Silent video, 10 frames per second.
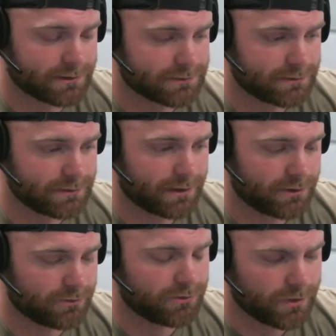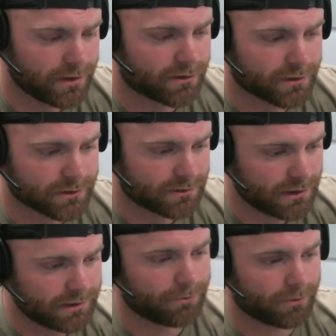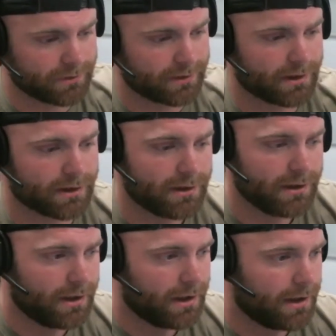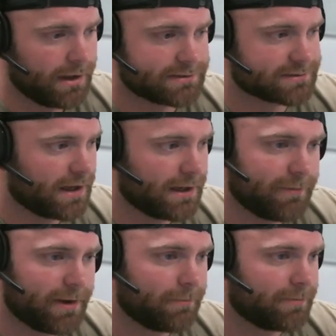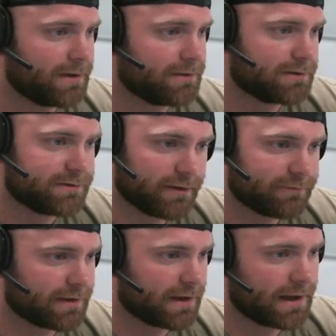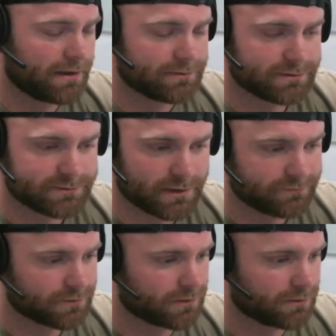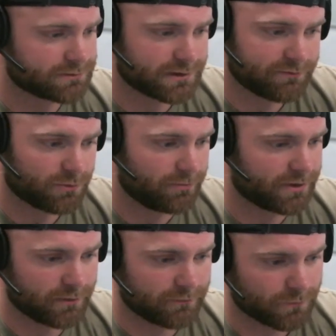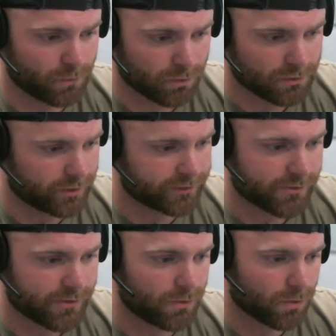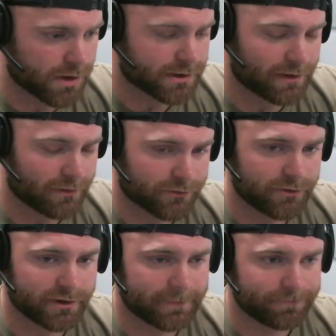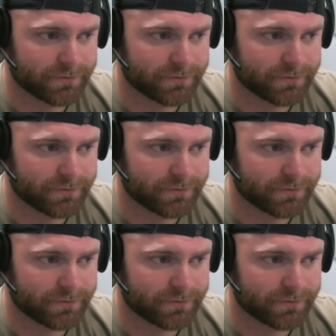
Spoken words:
And you hit on a key point there. It's not about being the tough guy or the tough girl or tough woman of quote unquote working through it.